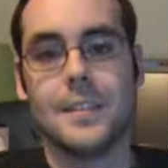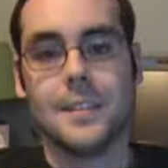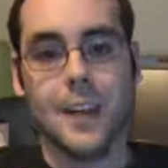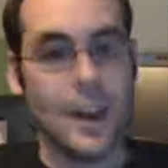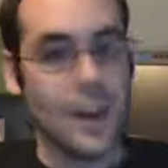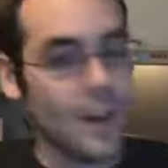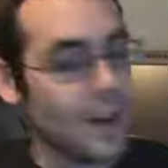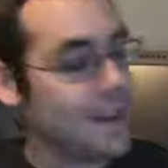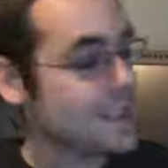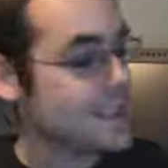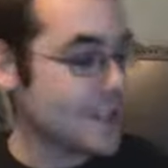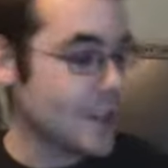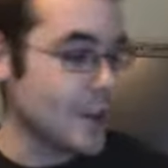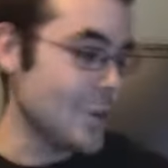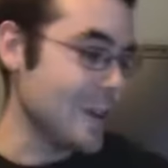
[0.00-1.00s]
All right,
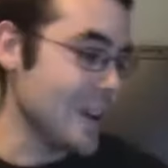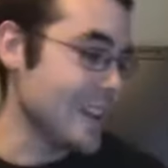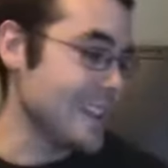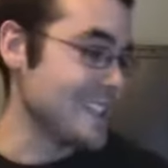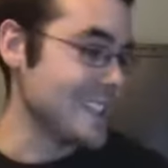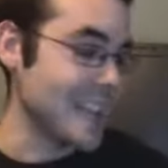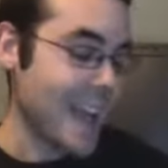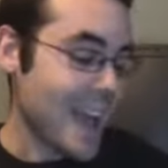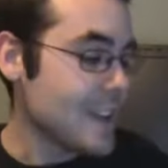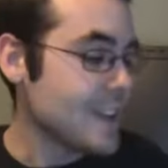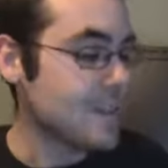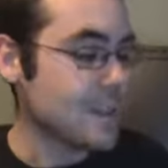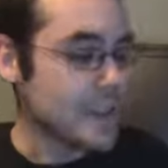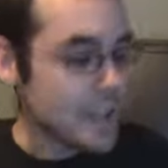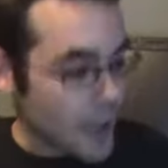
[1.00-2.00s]
so it's the end of
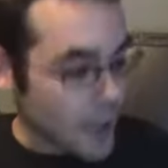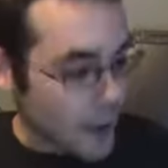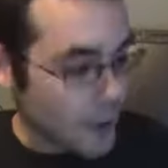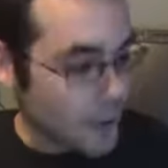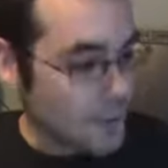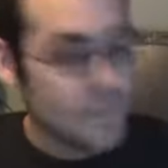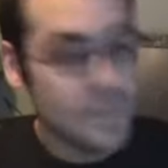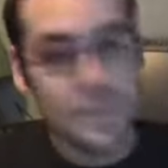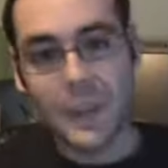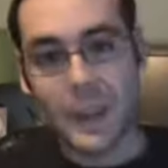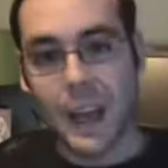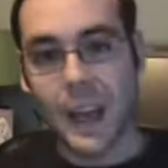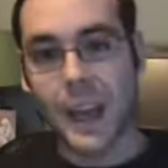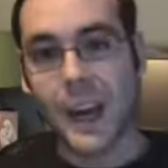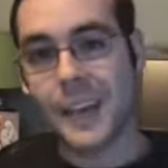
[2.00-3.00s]
the year,
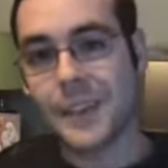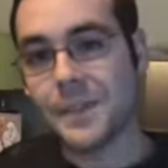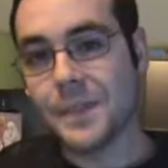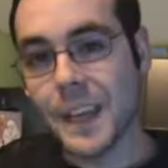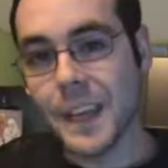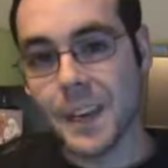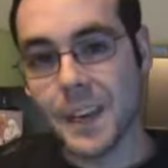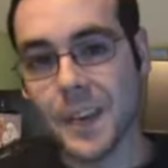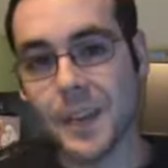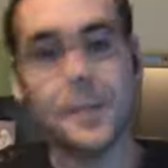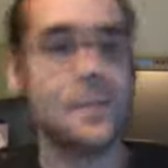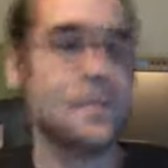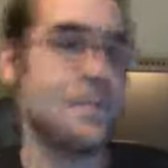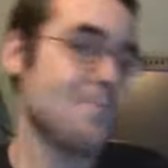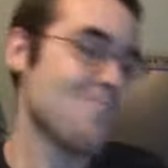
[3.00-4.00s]
and I figured,
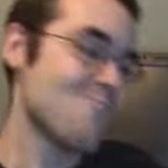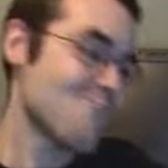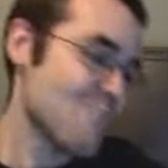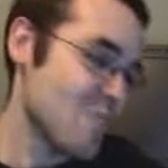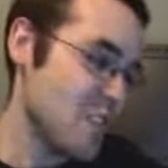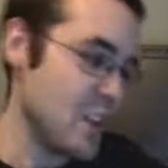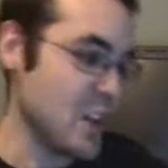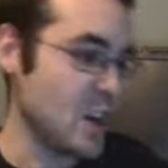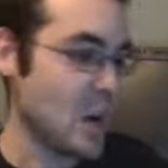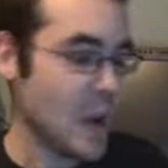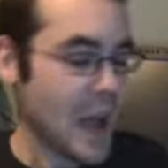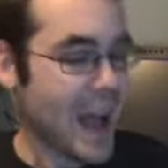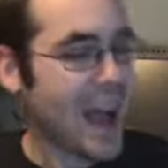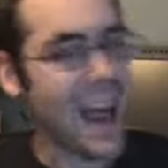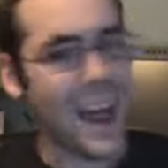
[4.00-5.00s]
you know,
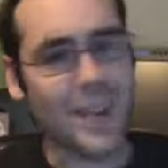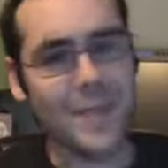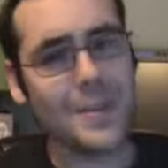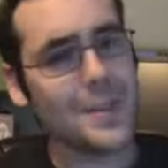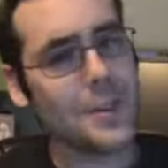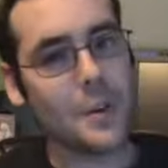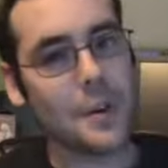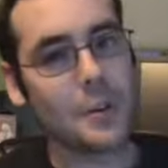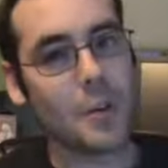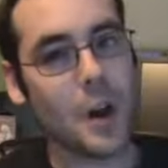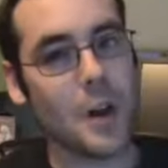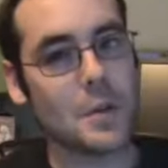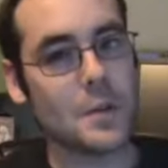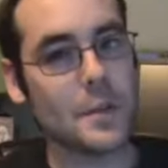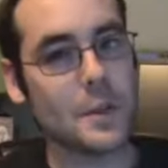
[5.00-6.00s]
I haven't been doing
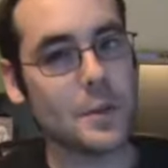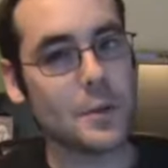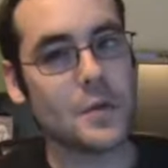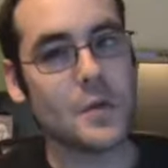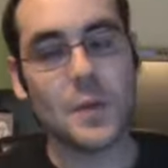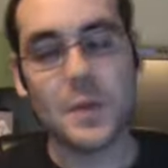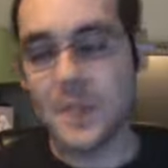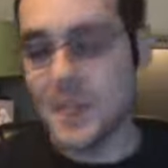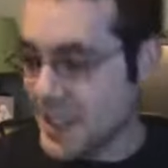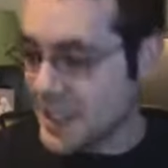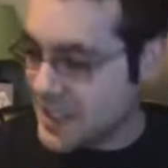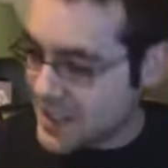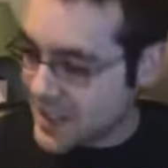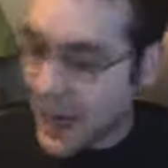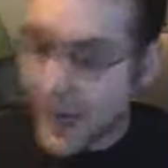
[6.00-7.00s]
Raw reviews for the
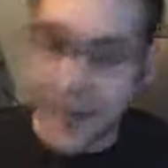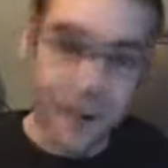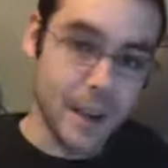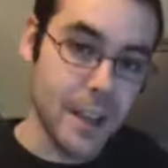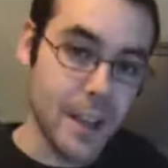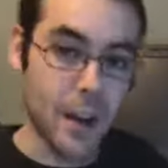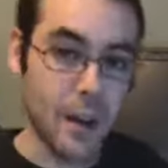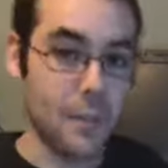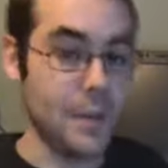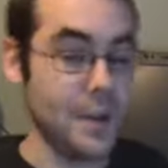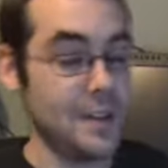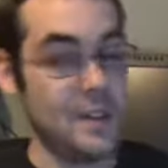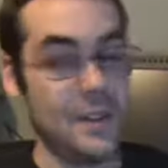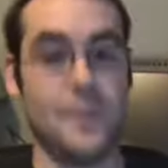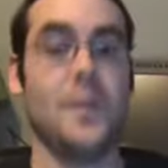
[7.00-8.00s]
entire year,
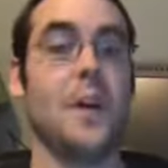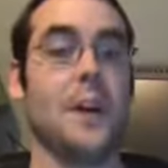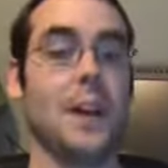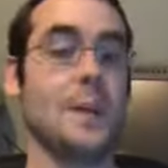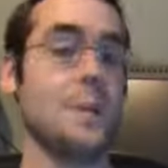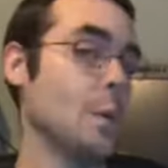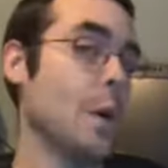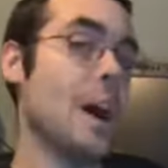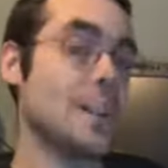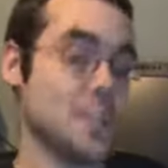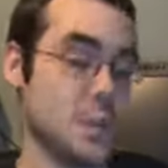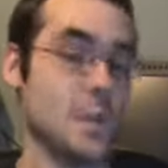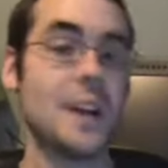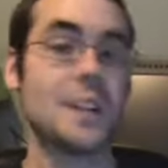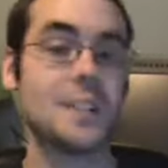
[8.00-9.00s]
but fuck, I've been
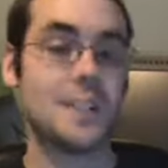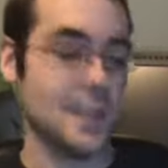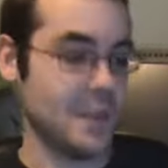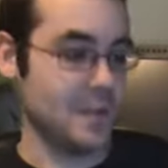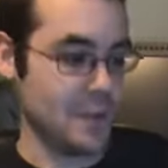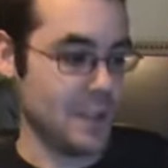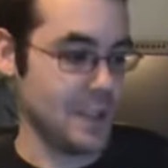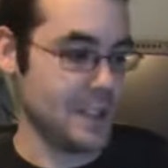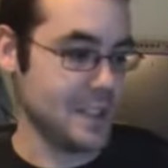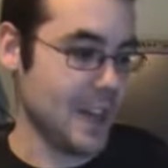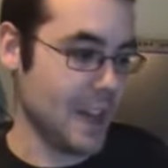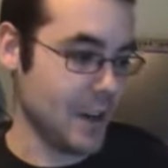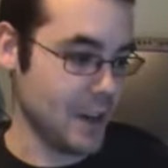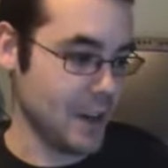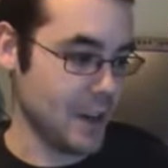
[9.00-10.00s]
watching wrestling for the
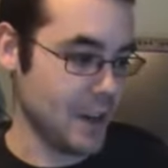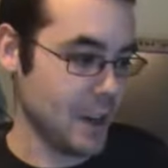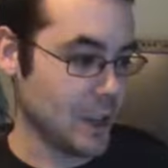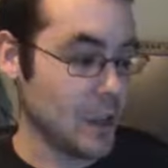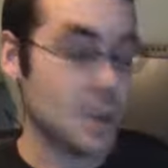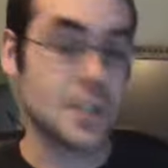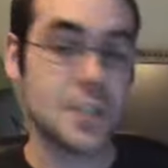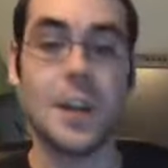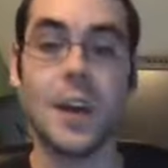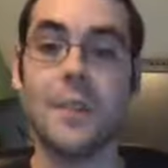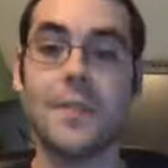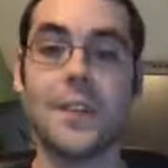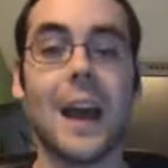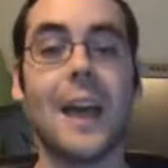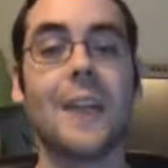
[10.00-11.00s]
entire year, close
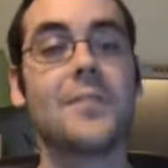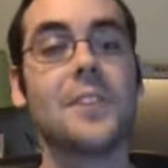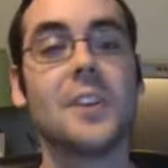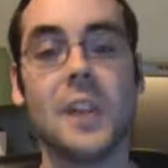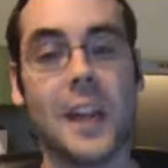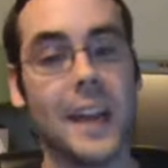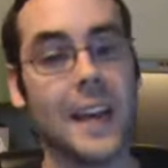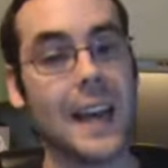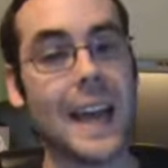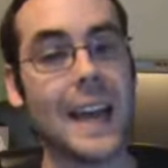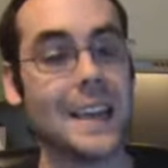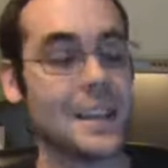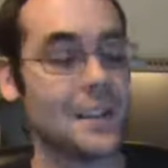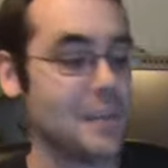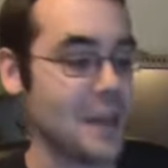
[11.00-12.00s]
enough that I feel like I
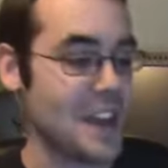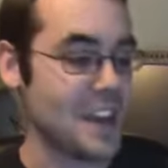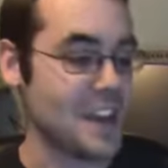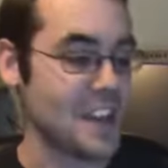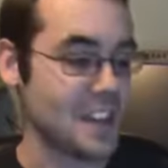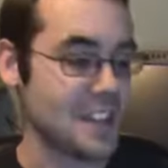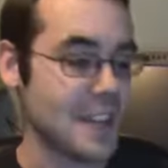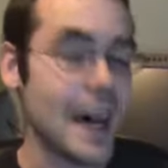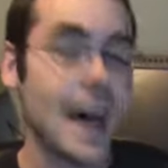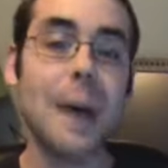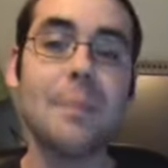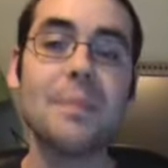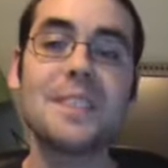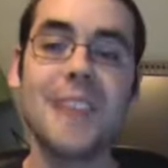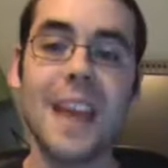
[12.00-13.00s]
can make a
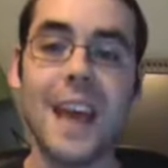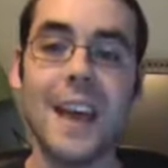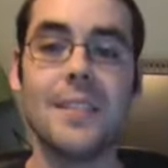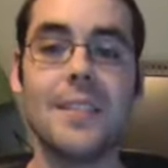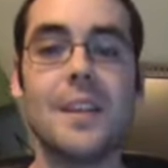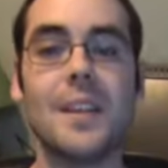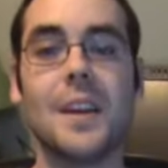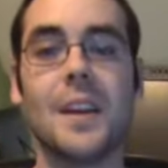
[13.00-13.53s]
top 10